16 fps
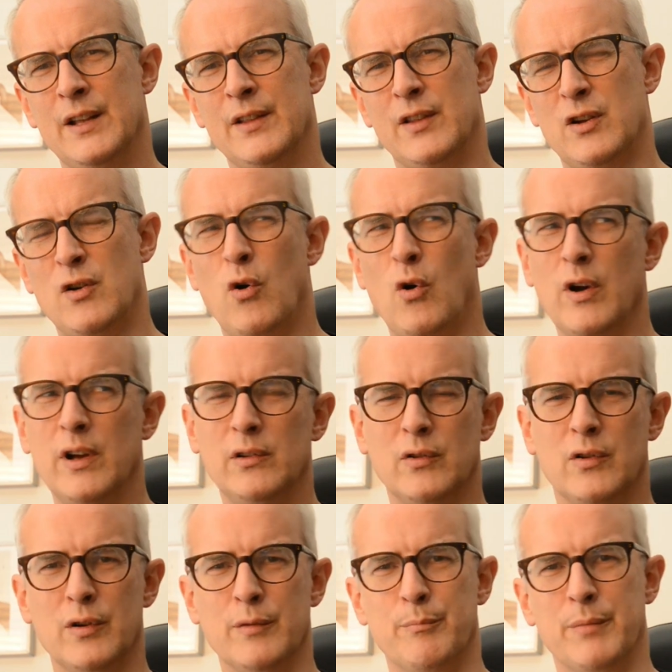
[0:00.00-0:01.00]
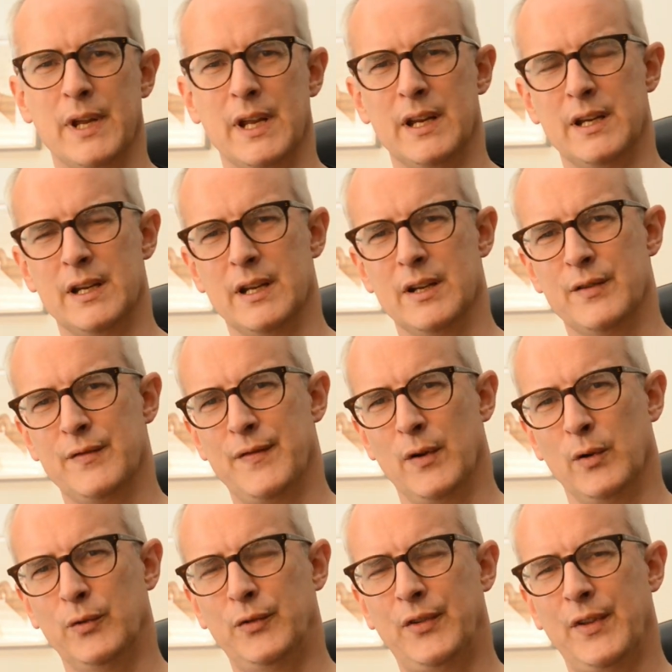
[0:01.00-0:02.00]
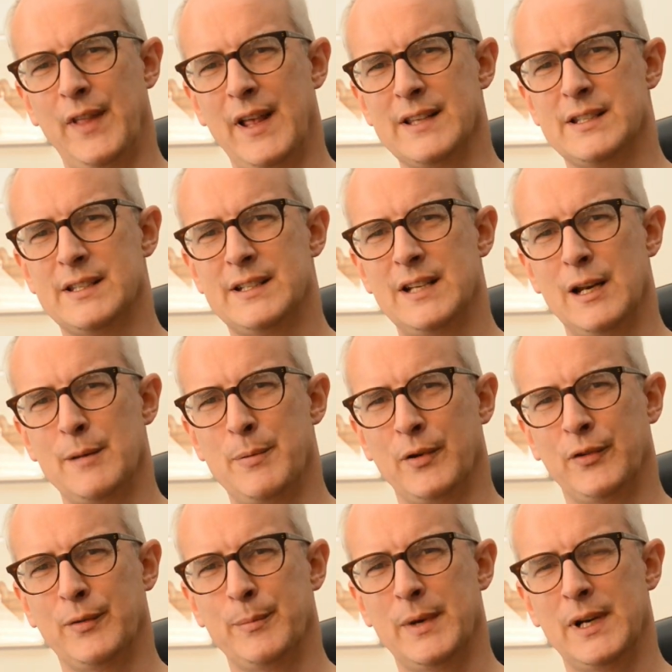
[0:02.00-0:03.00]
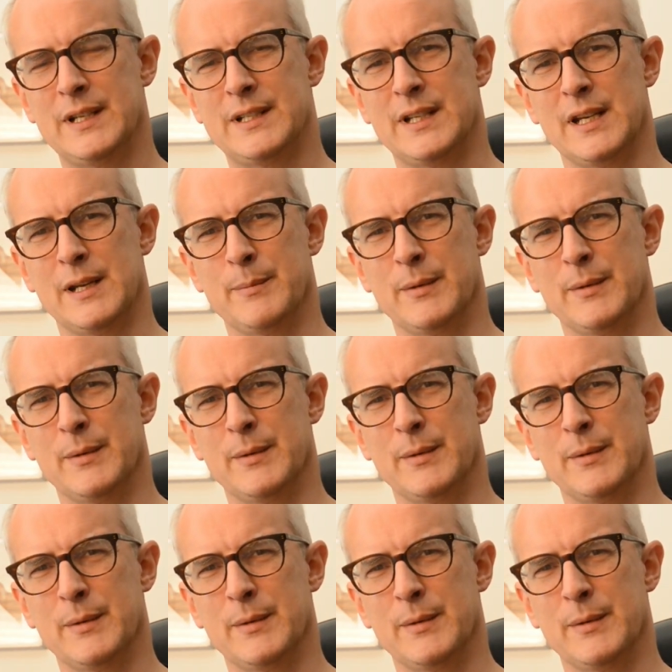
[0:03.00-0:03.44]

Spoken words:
The coil could be at fault, so that's still a possibility,